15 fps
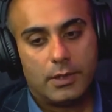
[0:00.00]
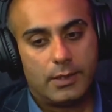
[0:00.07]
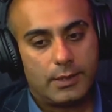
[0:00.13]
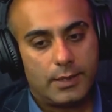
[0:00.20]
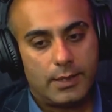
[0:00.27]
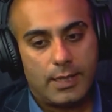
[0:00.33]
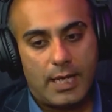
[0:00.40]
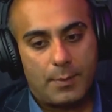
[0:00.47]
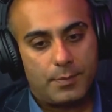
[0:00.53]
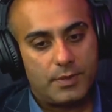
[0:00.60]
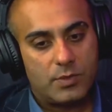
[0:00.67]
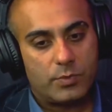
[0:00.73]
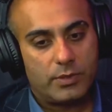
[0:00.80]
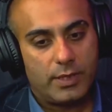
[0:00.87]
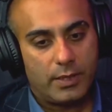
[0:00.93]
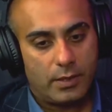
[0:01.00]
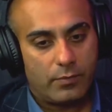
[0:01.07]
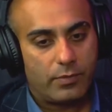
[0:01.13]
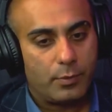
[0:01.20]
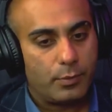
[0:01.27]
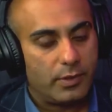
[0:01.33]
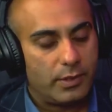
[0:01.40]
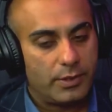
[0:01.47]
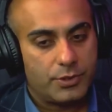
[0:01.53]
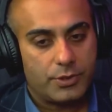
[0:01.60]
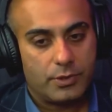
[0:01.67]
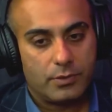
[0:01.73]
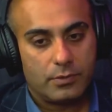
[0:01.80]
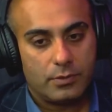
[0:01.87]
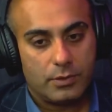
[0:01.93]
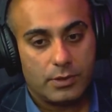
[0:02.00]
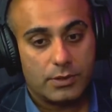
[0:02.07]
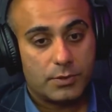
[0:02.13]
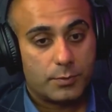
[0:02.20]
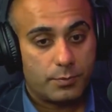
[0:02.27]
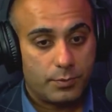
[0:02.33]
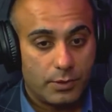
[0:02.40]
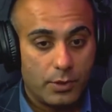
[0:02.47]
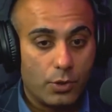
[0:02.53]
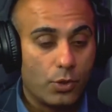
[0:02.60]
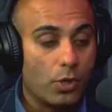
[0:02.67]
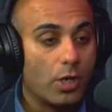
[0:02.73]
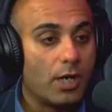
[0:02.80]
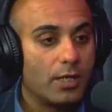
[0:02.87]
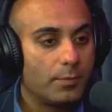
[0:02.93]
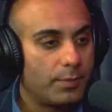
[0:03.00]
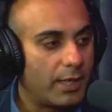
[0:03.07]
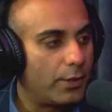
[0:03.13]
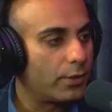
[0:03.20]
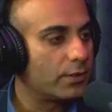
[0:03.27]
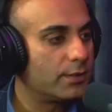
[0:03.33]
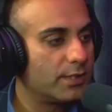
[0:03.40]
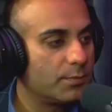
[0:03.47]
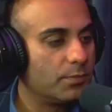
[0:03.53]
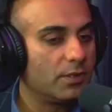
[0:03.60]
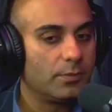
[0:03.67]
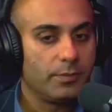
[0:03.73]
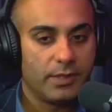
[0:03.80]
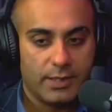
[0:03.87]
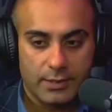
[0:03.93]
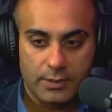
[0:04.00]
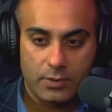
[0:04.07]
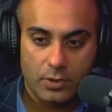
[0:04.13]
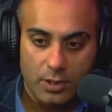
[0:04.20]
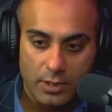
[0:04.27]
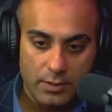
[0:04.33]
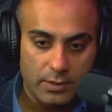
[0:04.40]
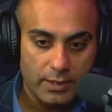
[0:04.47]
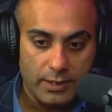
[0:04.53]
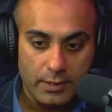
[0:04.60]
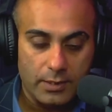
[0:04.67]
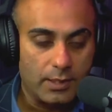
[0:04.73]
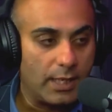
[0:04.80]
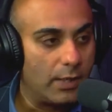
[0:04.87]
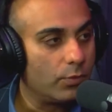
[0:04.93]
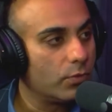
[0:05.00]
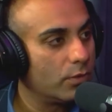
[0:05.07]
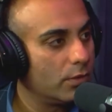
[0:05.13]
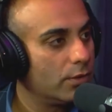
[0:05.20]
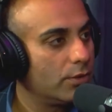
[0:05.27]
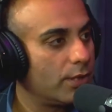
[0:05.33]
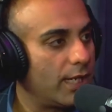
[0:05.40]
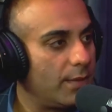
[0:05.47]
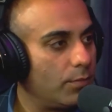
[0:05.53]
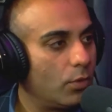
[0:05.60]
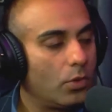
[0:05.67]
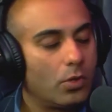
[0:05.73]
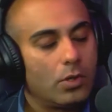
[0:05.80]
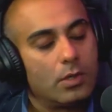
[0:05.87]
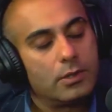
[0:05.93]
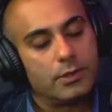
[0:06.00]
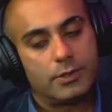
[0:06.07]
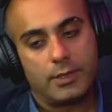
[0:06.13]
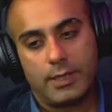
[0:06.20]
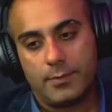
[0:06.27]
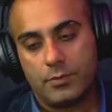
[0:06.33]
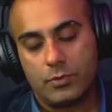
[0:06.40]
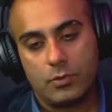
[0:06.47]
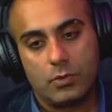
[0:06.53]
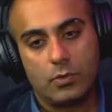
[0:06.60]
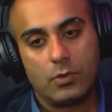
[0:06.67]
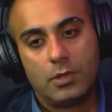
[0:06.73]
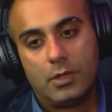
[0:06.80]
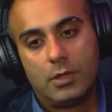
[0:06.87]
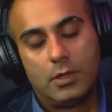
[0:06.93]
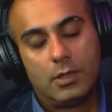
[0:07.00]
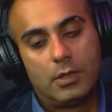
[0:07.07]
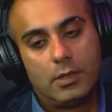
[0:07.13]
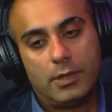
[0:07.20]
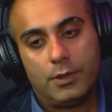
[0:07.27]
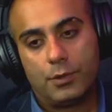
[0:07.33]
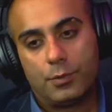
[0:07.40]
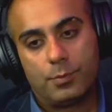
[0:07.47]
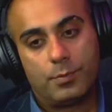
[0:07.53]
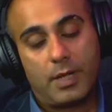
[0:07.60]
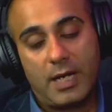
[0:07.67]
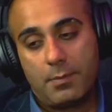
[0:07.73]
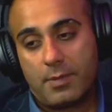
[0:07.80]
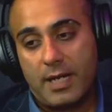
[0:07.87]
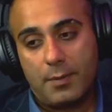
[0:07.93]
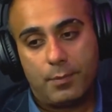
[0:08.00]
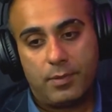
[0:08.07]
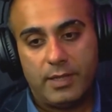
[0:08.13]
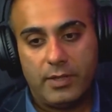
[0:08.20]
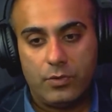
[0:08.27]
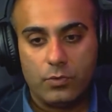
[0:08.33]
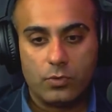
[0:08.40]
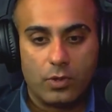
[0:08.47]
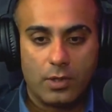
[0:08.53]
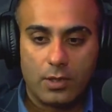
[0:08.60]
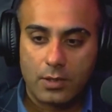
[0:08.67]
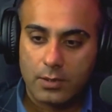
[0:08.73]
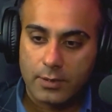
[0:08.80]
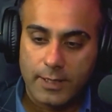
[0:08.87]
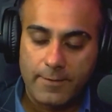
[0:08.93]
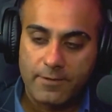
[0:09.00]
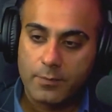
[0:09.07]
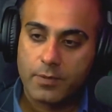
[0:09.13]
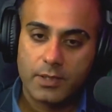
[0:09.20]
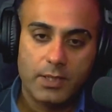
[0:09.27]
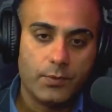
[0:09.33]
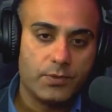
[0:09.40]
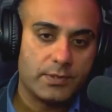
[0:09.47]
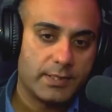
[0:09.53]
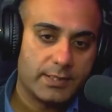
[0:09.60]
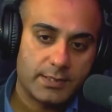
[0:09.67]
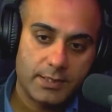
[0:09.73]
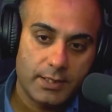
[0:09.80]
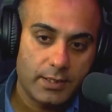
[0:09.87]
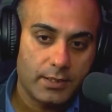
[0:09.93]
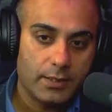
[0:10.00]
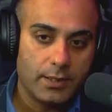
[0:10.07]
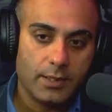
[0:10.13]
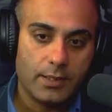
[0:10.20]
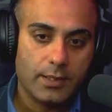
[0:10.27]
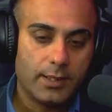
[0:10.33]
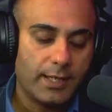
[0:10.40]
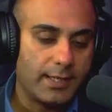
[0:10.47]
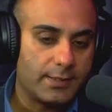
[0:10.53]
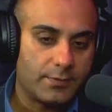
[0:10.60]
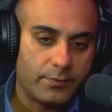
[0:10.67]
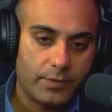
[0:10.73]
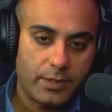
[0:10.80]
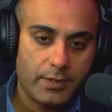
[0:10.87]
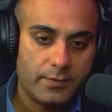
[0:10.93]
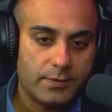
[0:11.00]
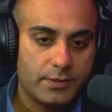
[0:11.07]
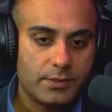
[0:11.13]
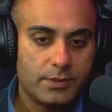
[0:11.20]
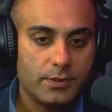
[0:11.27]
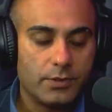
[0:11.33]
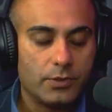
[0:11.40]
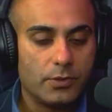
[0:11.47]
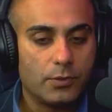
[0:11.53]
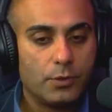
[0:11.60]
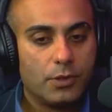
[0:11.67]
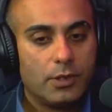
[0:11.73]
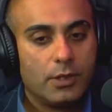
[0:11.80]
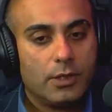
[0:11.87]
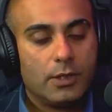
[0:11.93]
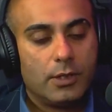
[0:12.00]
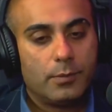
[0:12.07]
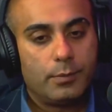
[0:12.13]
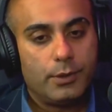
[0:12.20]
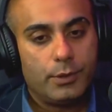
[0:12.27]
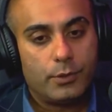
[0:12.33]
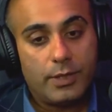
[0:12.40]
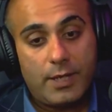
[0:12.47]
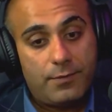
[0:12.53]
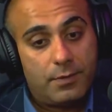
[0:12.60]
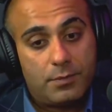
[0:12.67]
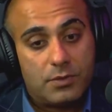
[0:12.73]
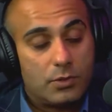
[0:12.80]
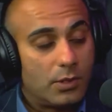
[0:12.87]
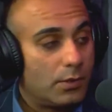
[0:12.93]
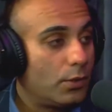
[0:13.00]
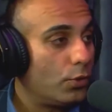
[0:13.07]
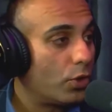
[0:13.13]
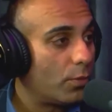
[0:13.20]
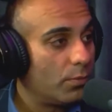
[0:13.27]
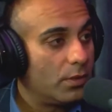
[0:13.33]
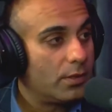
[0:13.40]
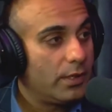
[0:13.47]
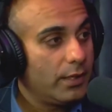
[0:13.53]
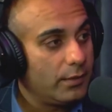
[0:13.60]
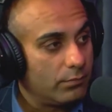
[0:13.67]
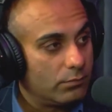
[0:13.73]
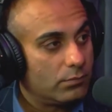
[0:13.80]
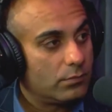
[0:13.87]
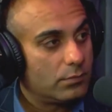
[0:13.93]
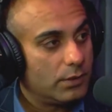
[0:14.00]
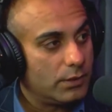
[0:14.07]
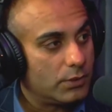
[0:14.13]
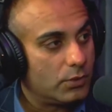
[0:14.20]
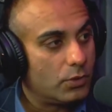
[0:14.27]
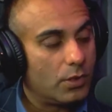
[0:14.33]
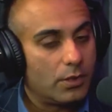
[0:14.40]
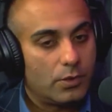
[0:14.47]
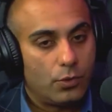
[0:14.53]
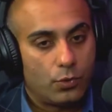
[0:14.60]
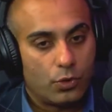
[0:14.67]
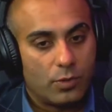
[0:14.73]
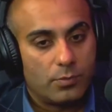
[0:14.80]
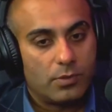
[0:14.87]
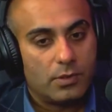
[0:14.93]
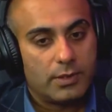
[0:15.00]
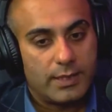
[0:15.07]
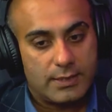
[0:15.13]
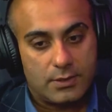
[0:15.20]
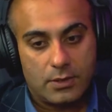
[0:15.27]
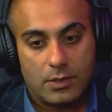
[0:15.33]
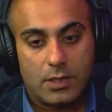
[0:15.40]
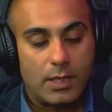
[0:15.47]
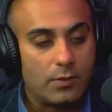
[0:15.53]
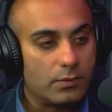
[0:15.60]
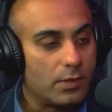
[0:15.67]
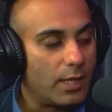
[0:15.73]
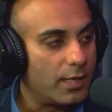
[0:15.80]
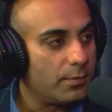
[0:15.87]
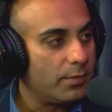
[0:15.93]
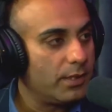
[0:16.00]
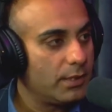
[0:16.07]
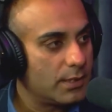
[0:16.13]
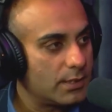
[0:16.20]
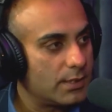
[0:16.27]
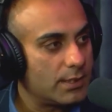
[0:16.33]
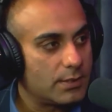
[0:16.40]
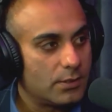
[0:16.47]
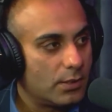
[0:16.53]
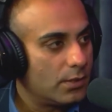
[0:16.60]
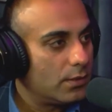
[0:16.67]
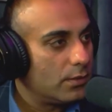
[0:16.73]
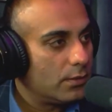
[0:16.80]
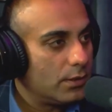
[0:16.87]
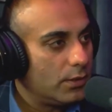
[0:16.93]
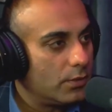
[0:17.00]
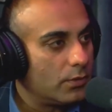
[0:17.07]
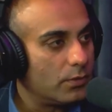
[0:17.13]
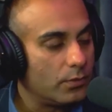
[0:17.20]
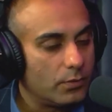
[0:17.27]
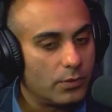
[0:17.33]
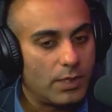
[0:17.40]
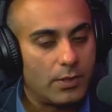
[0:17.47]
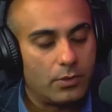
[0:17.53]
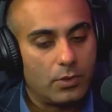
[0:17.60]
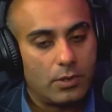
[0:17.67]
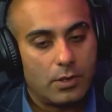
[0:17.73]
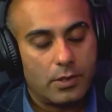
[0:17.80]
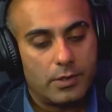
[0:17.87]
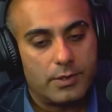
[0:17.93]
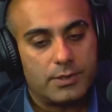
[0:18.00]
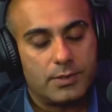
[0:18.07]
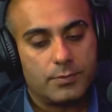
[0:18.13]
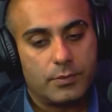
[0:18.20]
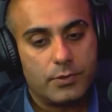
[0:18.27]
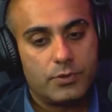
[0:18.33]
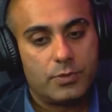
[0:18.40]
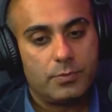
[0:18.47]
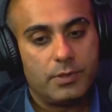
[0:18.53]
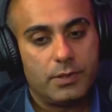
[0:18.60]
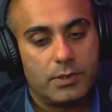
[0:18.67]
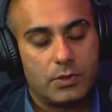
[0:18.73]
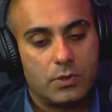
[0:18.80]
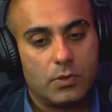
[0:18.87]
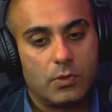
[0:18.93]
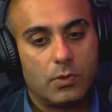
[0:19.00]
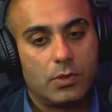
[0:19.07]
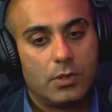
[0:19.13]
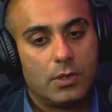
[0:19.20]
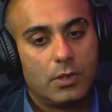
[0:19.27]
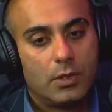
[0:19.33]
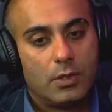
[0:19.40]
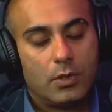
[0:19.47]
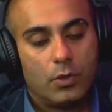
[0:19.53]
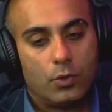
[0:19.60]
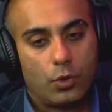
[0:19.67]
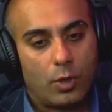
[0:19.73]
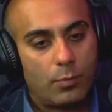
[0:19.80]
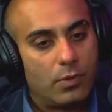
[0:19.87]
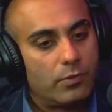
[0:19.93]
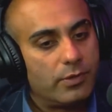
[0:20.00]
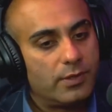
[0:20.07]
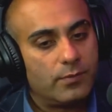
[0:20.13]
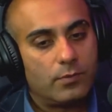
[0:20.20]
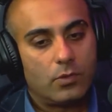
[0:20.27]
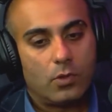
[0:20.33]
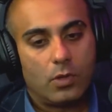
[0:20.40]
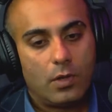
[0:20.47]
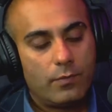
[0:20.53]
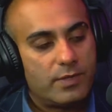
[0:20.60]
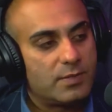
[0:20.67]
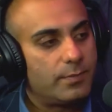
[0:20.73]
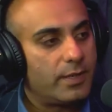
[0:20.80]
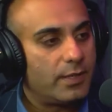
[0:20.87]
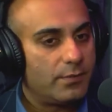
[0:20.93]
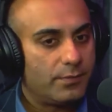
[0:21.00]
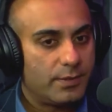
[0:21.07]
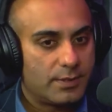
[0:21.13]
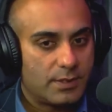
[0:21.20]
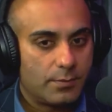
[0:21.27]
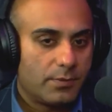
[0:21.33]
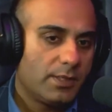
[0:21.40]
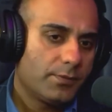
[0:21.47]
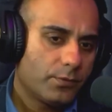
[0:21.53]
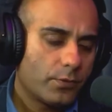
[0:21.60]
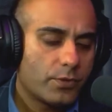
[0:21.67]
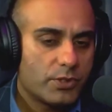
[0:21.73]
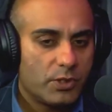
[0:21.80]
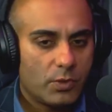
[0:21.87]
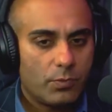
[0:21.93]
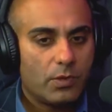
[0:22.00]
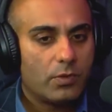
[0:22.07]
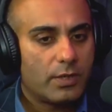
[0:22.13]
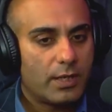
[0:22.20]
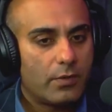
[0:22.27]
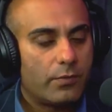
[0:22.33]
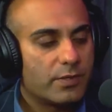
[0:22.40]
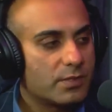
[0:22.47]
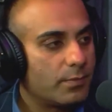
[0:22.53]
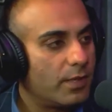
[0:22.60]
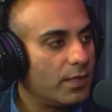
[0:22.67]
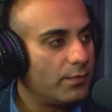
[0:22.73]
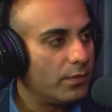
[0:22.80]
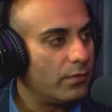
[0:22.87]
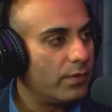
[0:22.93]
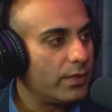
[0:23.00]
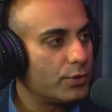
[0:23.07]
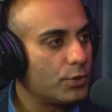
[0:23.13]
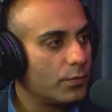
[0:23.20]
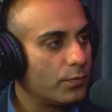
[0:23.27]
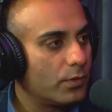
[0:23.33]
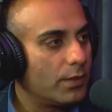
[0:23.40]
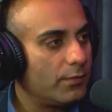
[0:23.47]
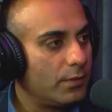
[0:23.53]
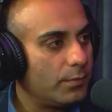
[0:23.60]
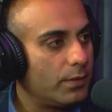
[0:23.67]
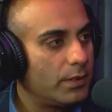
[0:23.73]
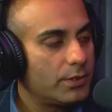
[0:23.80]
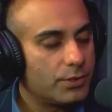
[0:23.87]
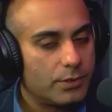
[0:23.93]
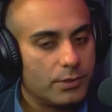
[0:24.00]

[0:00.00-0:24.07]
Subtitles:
happens with atrial fibrillation, the non-paroxysmal, meaning the non-in and out type, all the time. So, my plea to everybody who's listening, has friends, A-Fib is not a normal thing. It's not normal. That's not how God made us. That's not, how the heart is supposed to be. So normal rhythm always benefits somebody. Of course, we look at risk-benefit ratio for every patient.